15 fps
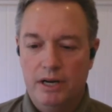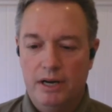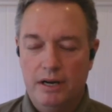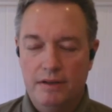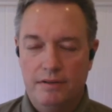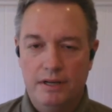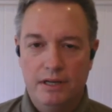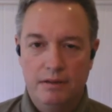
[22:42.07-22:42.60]
But
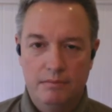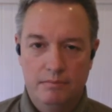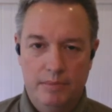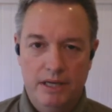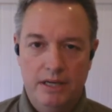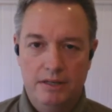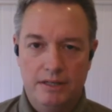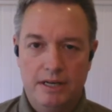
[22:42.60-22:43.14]
I
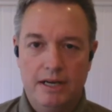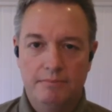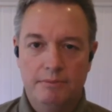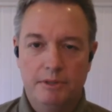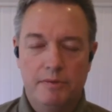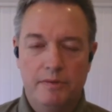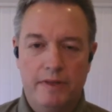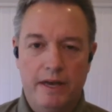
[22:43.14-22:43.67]
think being
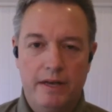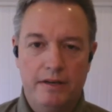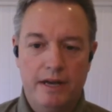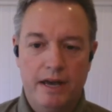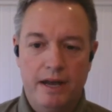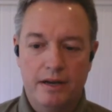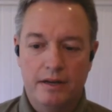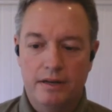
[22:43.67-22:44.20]
timely with
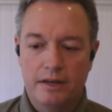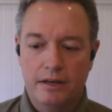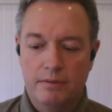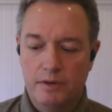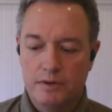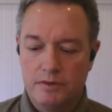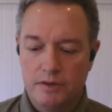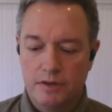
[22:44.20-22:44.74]
that data could
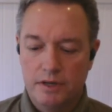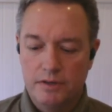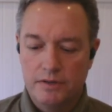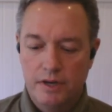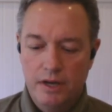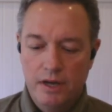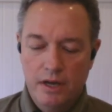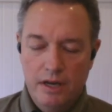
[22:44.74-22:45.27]
help those things.